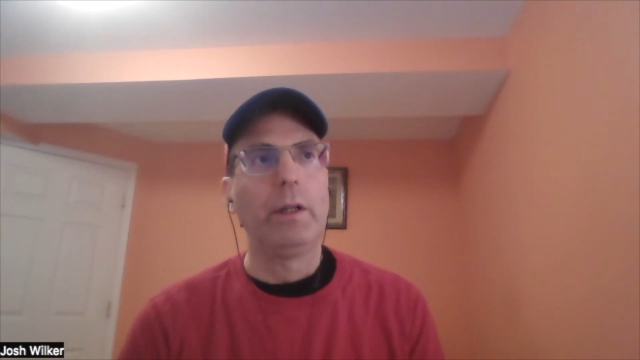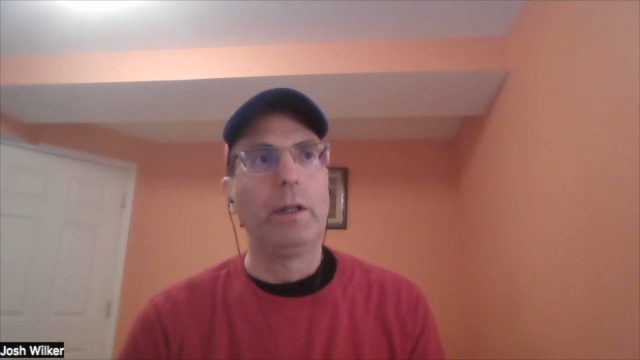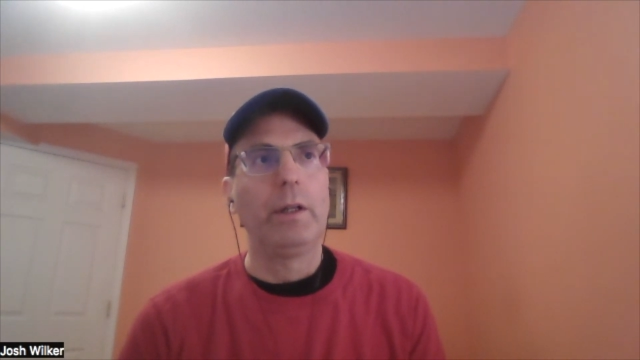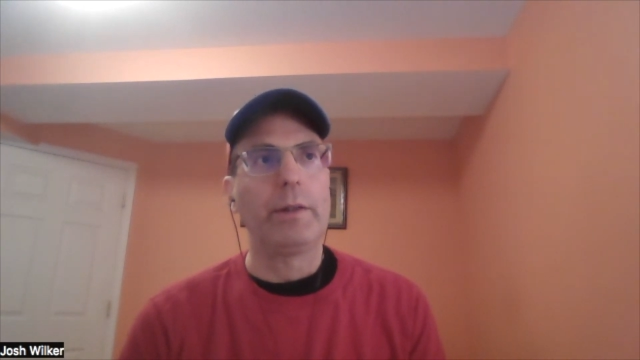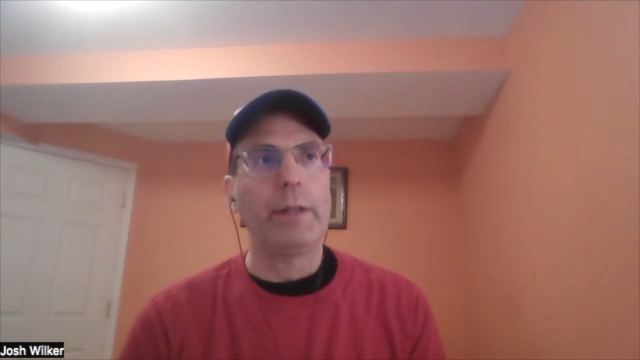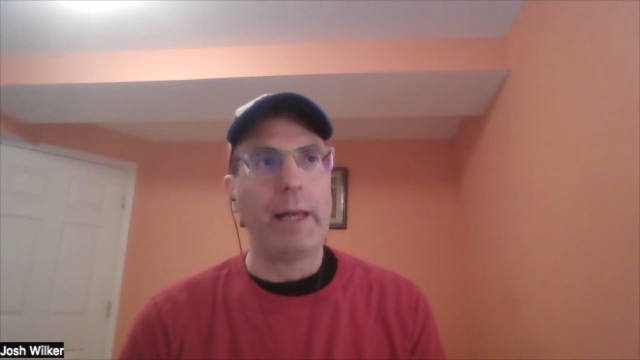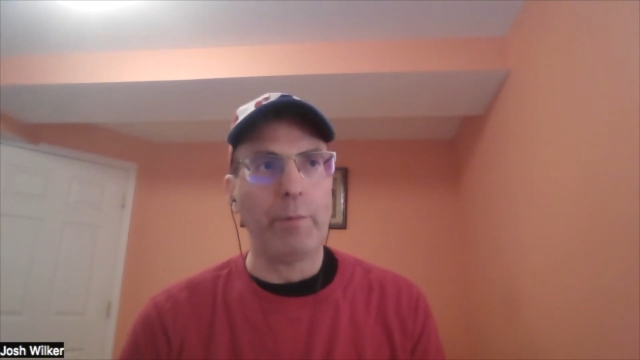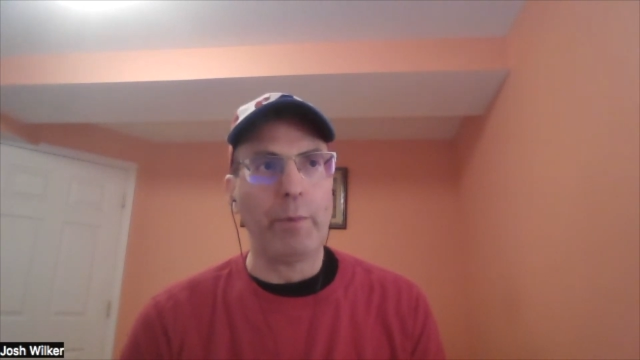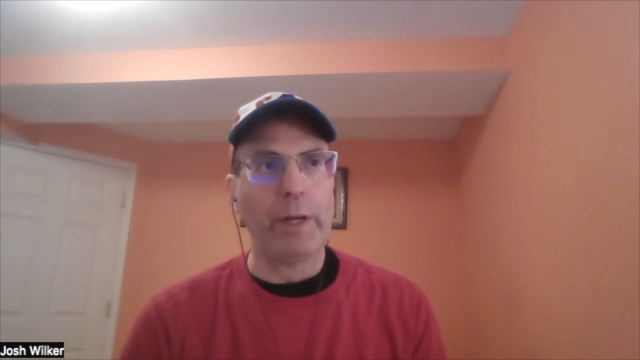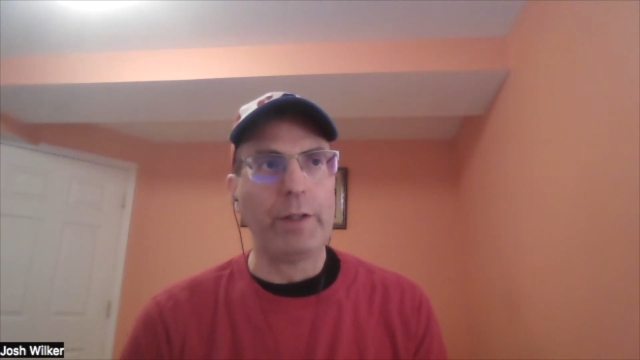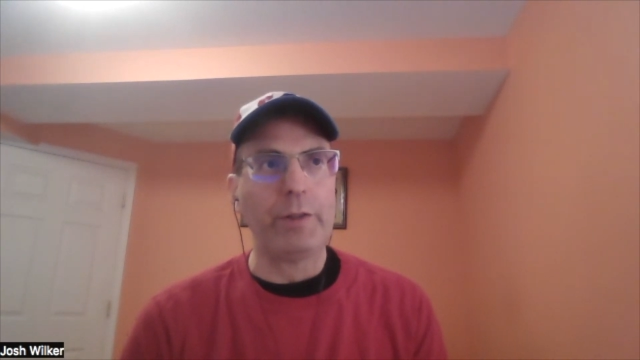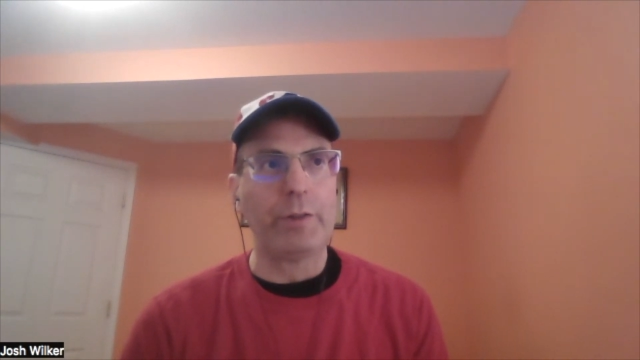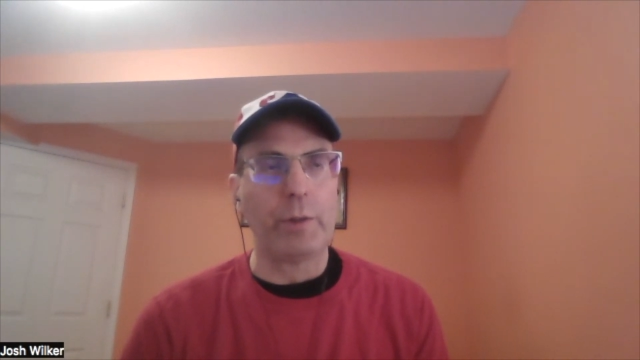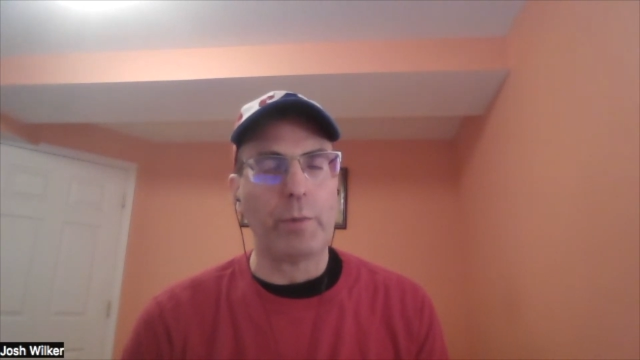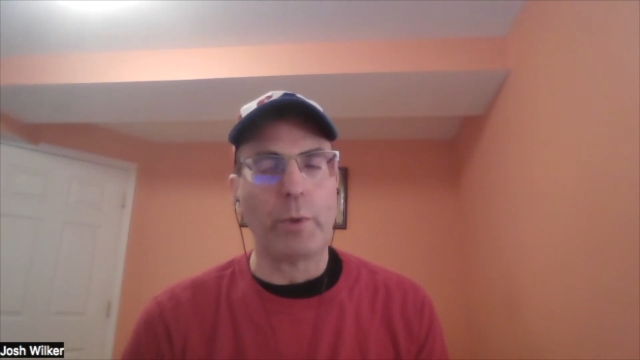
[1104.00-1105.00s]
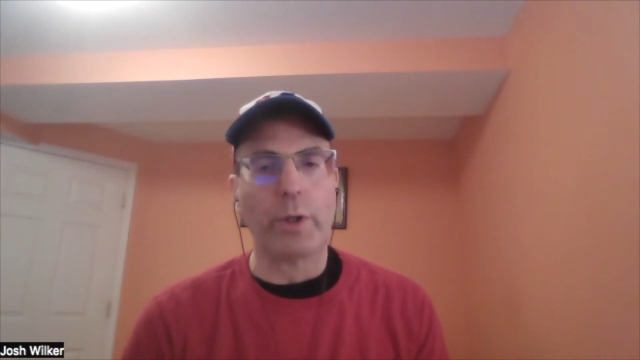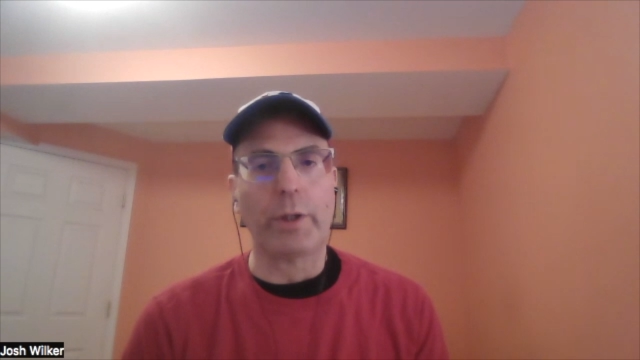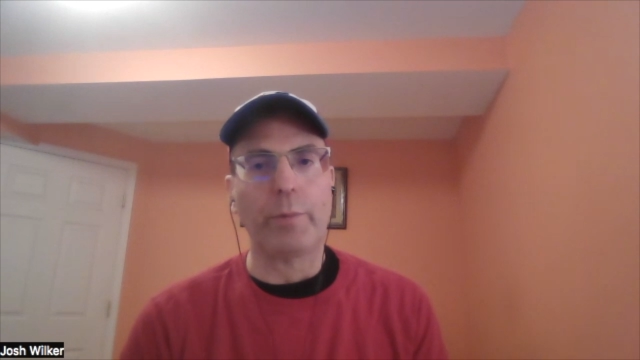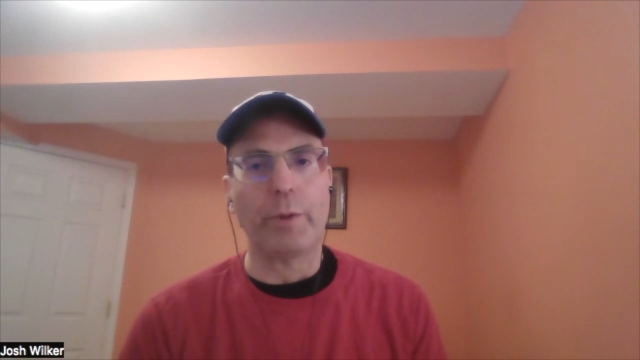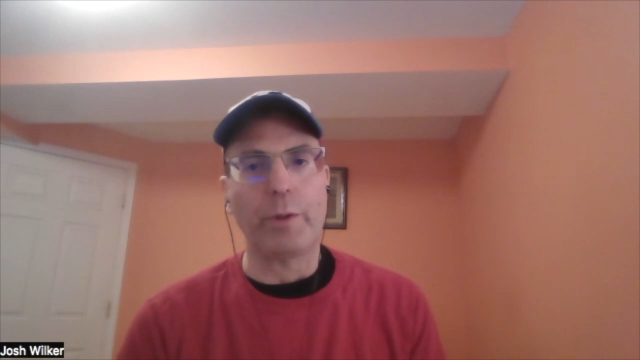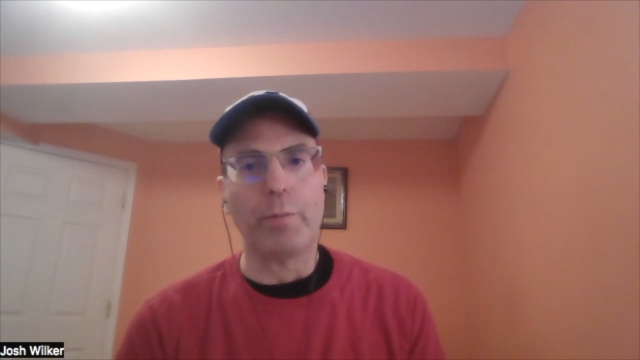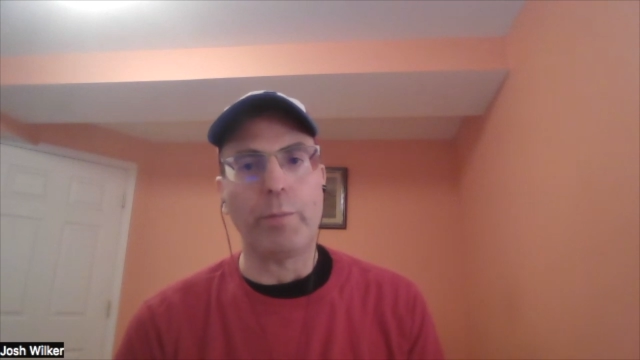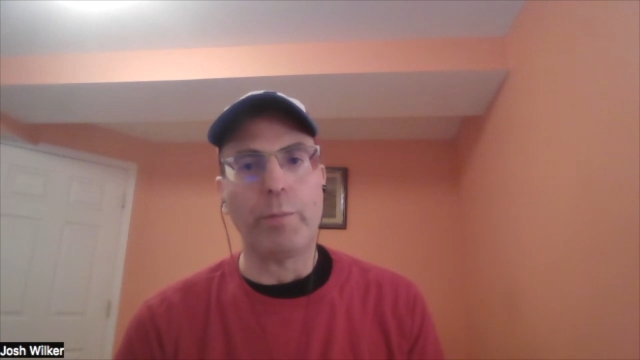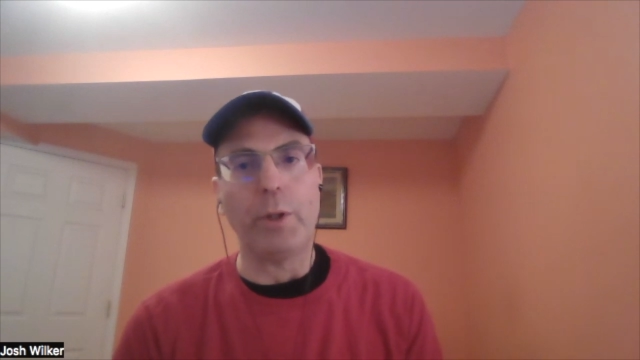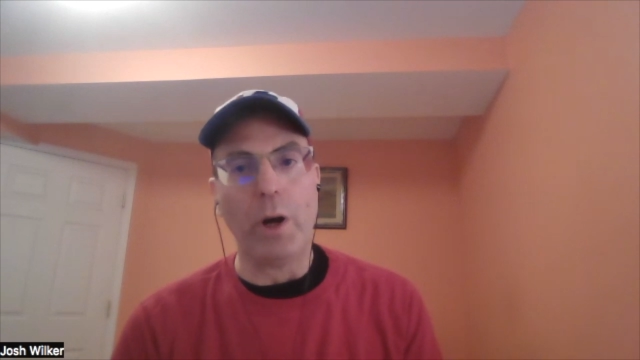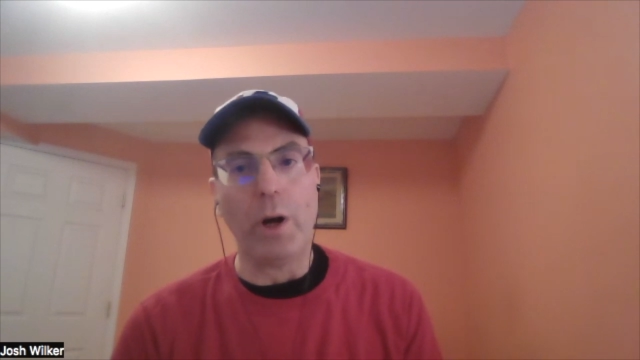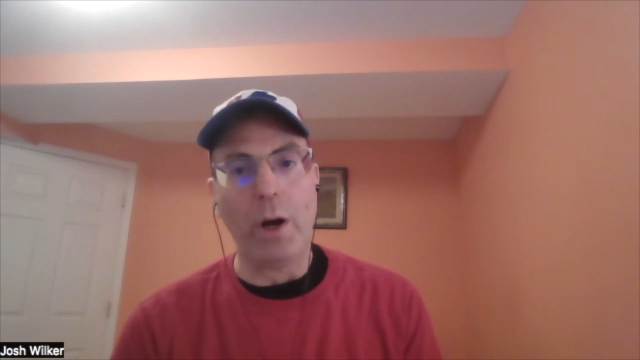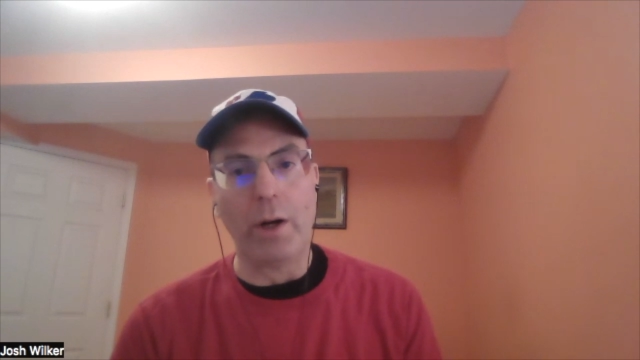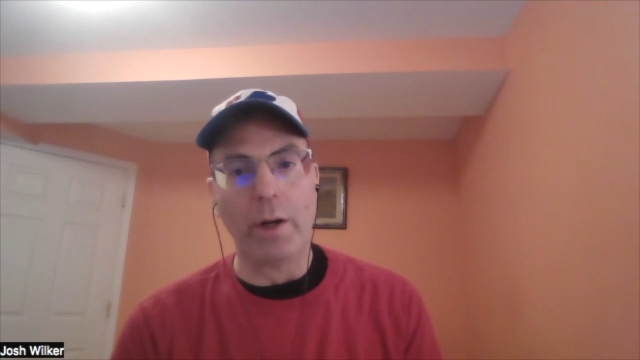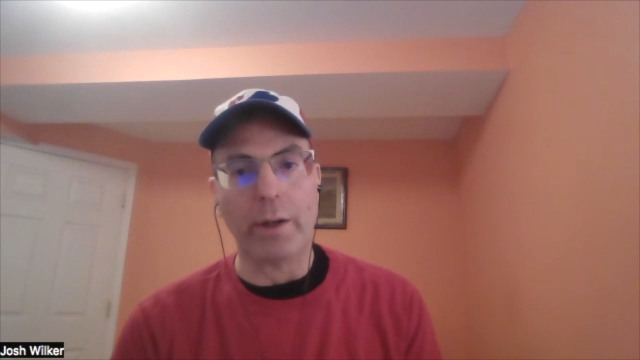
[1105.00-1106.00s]
Then when I started working with the
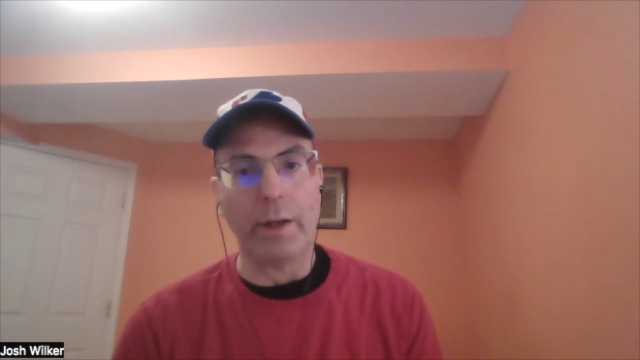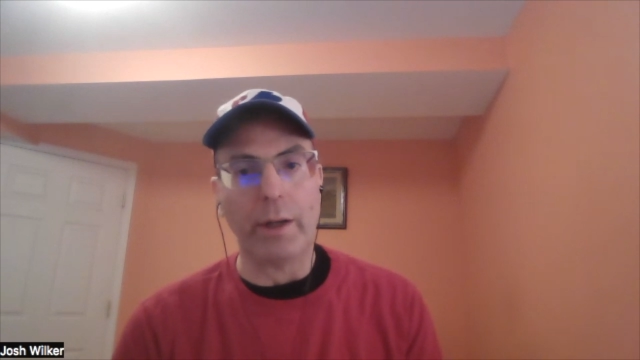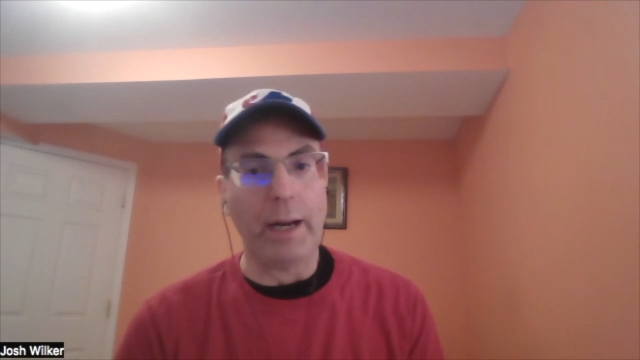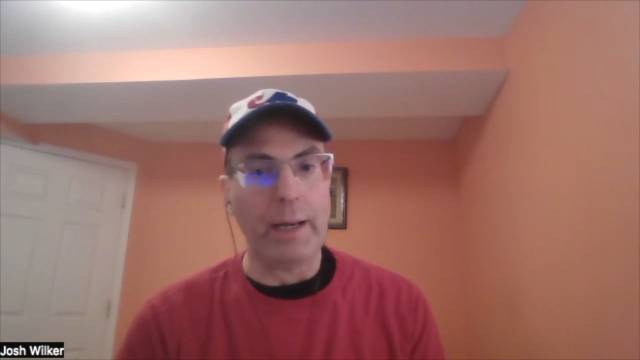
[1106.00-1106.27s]
blog,